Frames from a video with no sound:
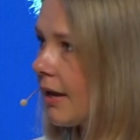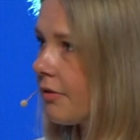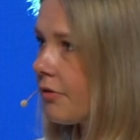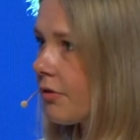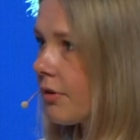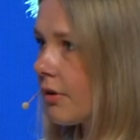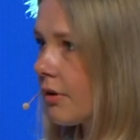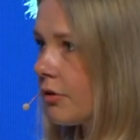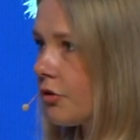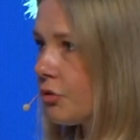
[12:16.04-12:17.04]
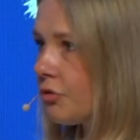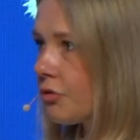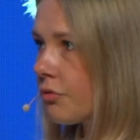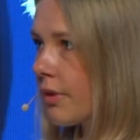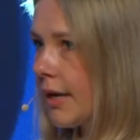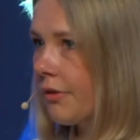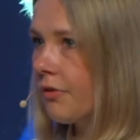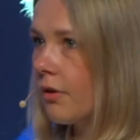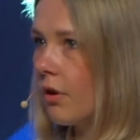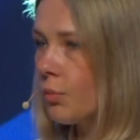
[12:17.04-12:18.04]
And due to that
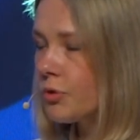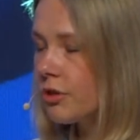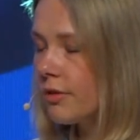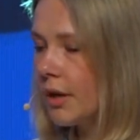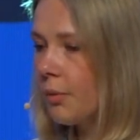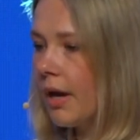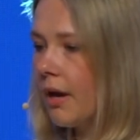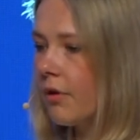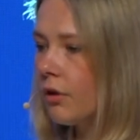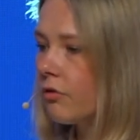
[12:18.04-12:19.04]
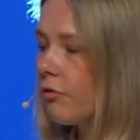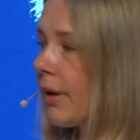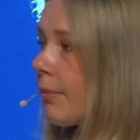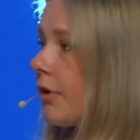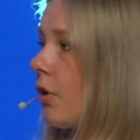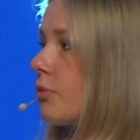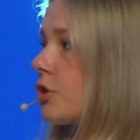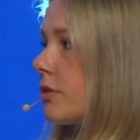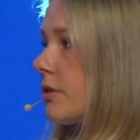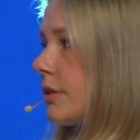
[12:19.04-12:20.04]
option that we have a lot of payment
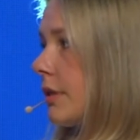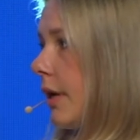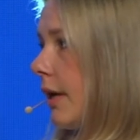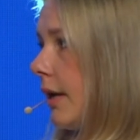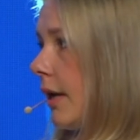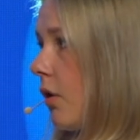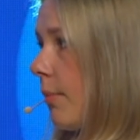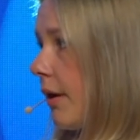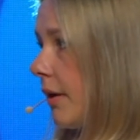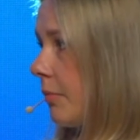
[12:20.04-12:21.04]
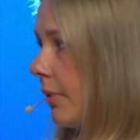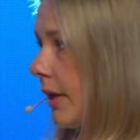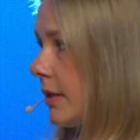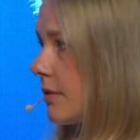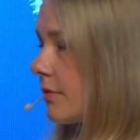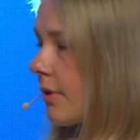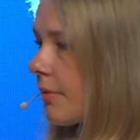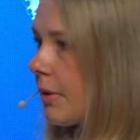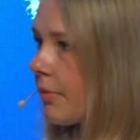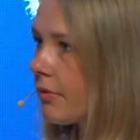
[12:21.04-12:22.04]
options in our marketplace so
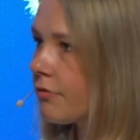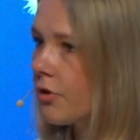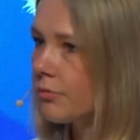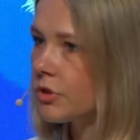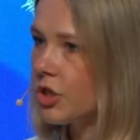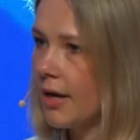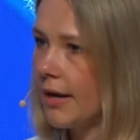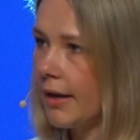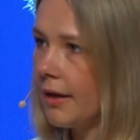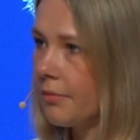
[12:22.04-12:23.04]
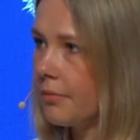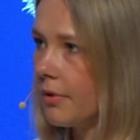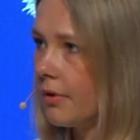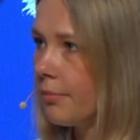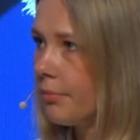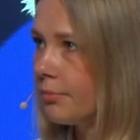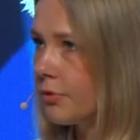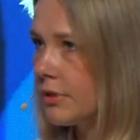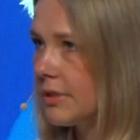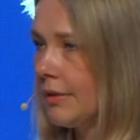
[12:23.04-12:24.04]
that people from China can
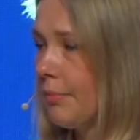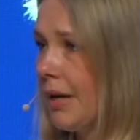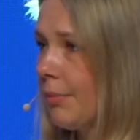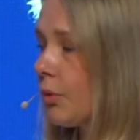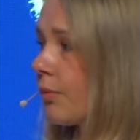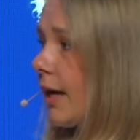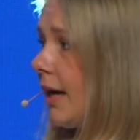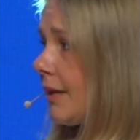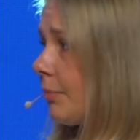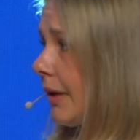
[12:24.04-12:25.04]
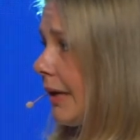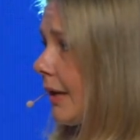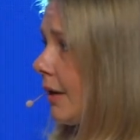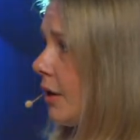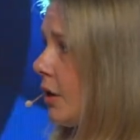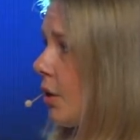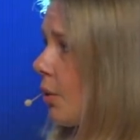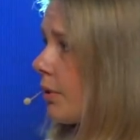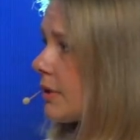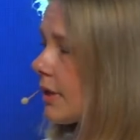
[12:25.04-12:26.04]
proceed payment with Alipay,
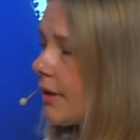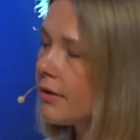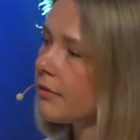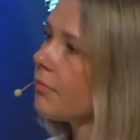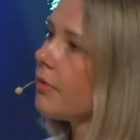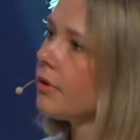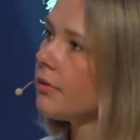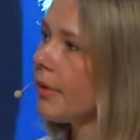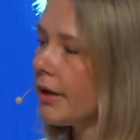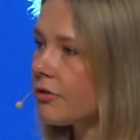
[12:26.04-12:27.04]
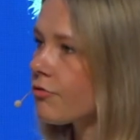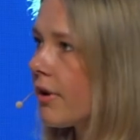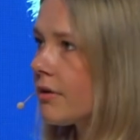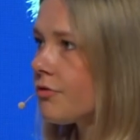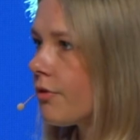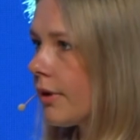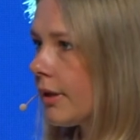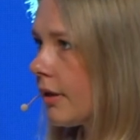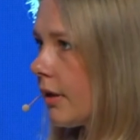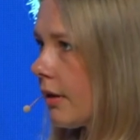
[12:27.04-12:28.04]
with other bank transfer and